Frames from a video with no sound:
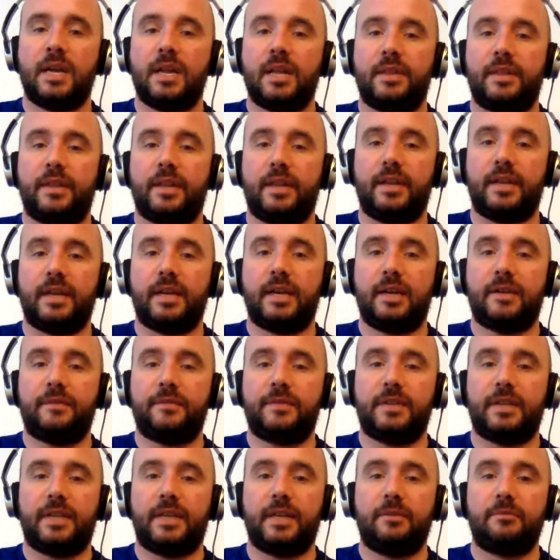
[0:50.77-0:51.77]
Then after
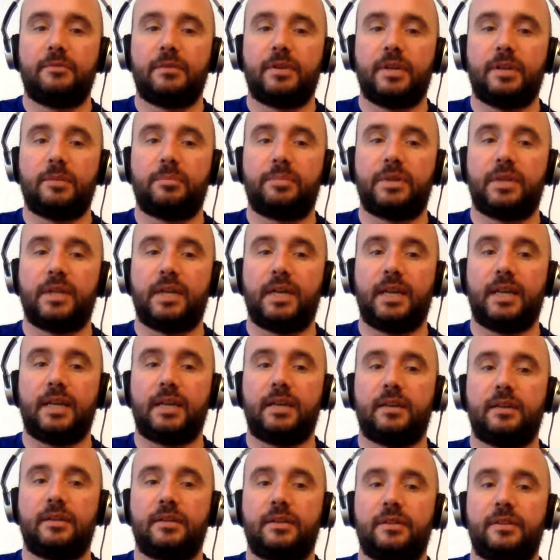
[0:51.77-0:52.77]
that, we're going to play
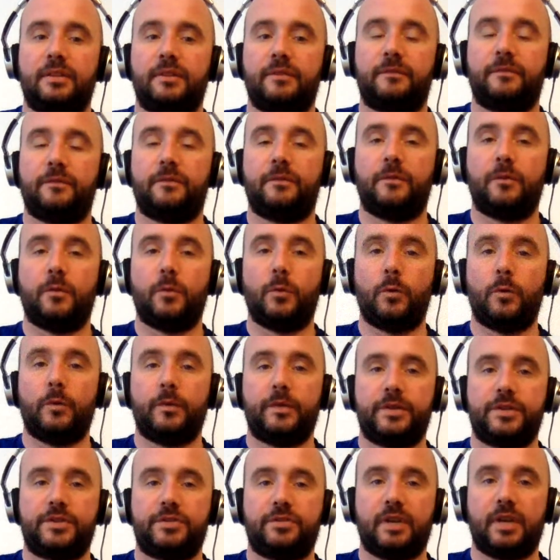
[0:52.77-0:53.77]
the 4th
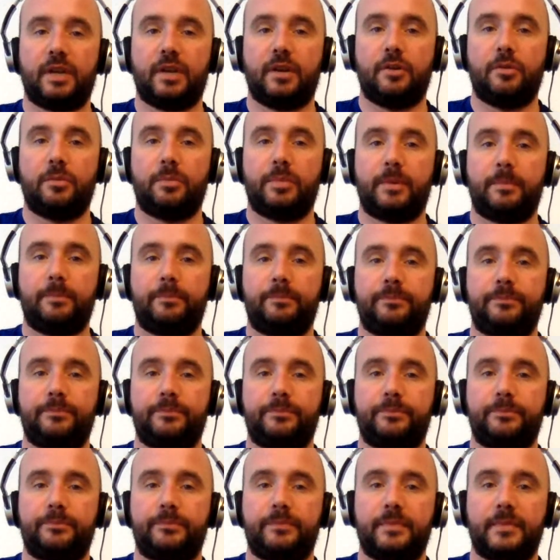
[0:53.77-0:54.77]
string open.
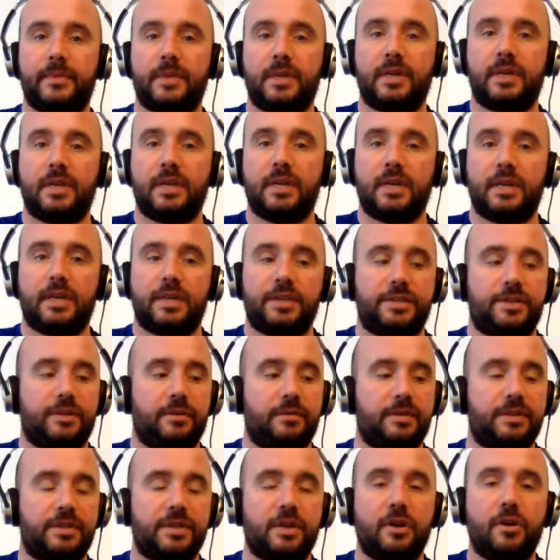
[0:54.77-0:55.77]
So
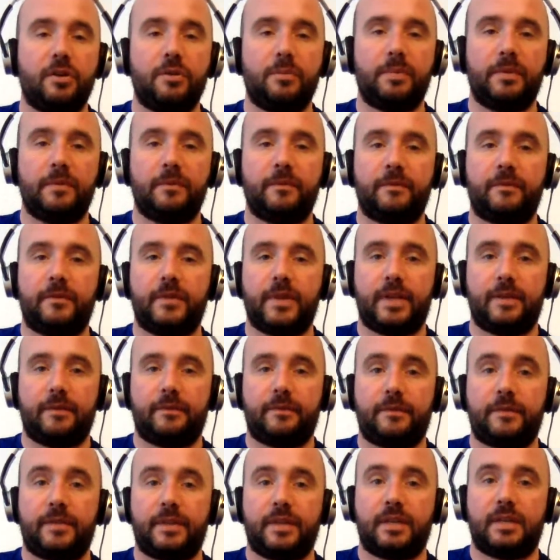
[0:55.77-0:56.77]
it's open
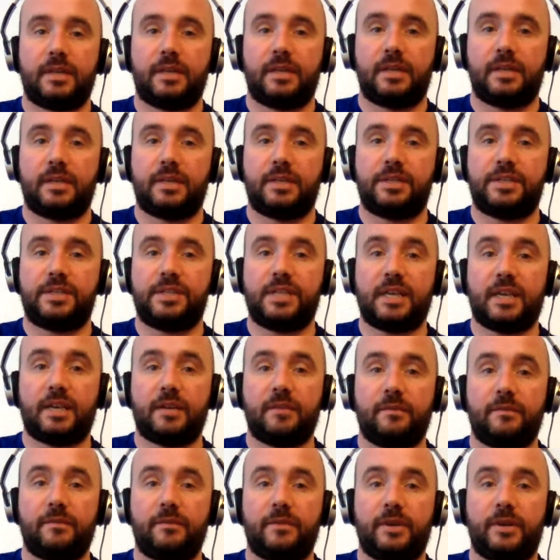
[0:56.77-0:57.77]
5th,
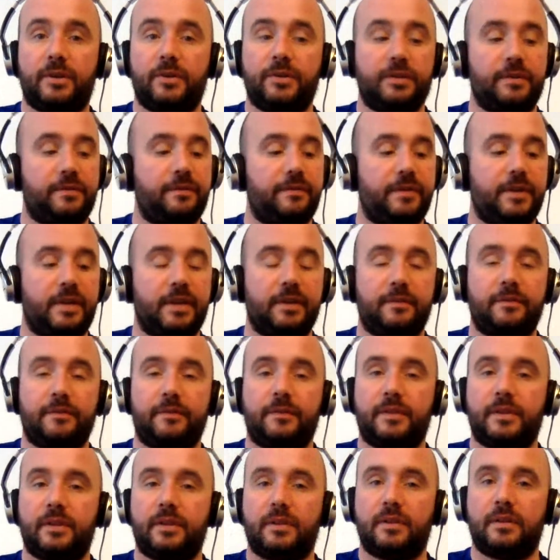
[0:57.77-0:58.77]
2nd fret on the
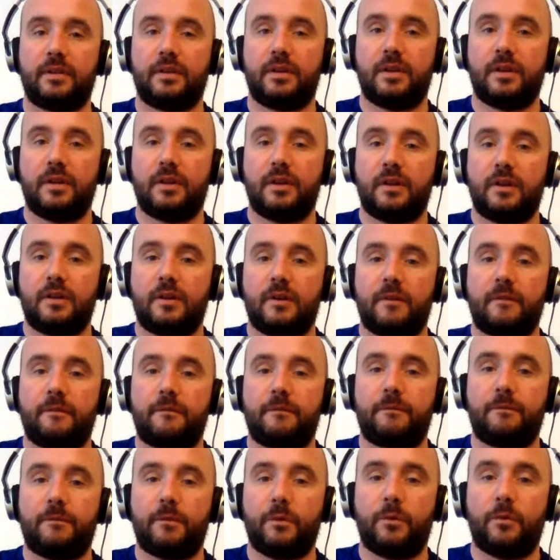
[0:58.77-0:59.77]
5th,
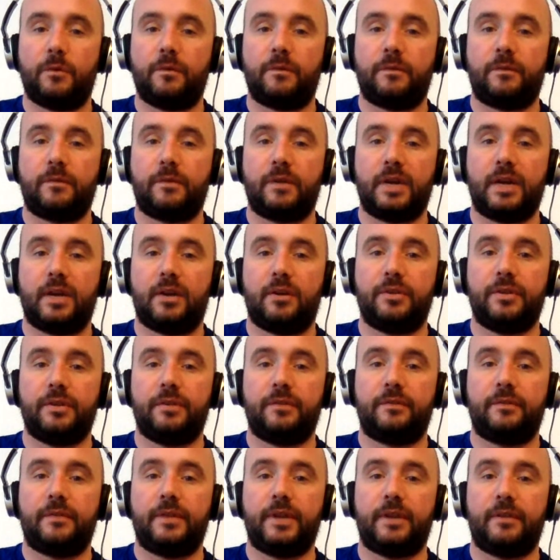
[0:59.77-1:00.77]
4th fret on the
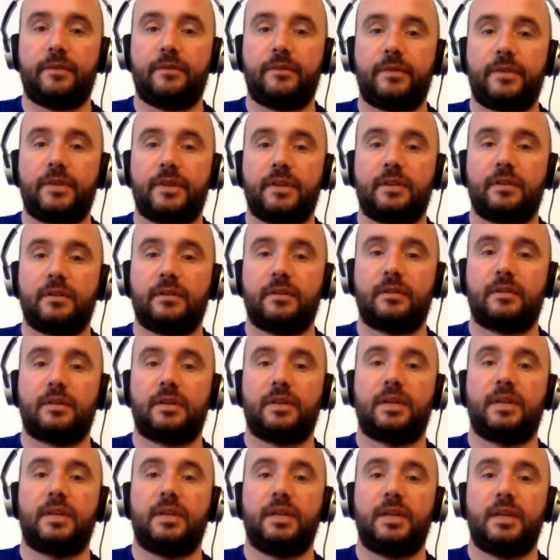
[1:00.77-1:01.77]
5th,
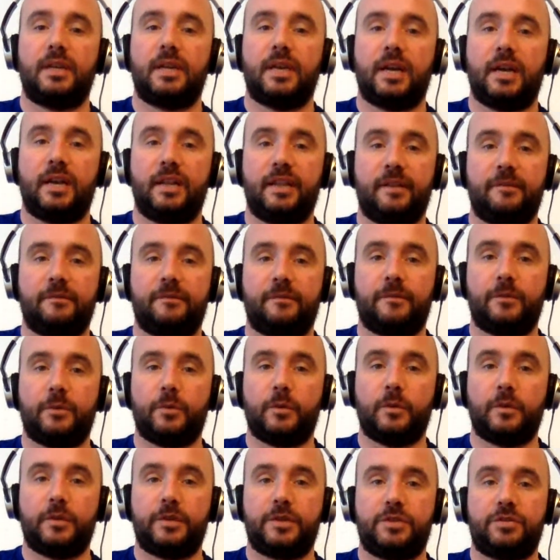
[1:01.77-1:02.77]
and then
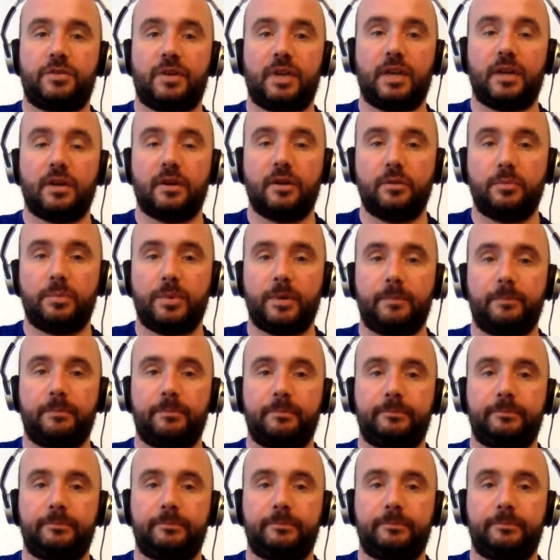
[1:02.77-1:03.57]
4th string open.